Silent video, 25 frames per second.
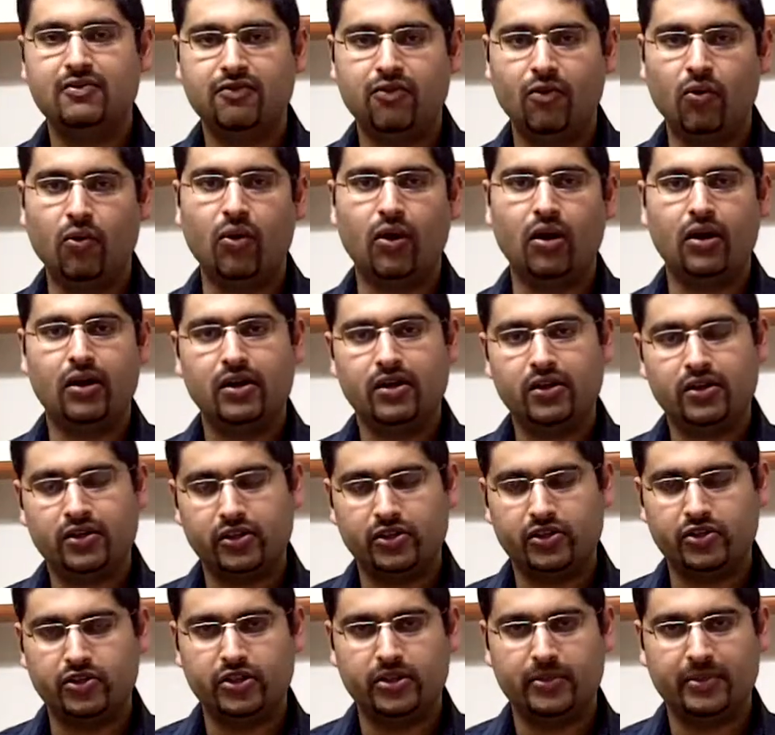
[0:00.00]
for
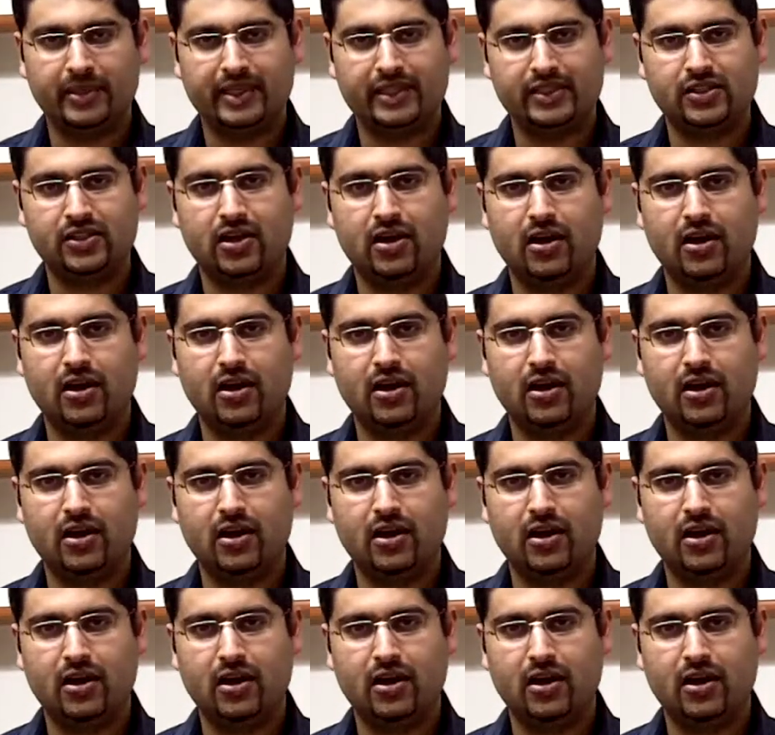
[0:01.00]
contributing to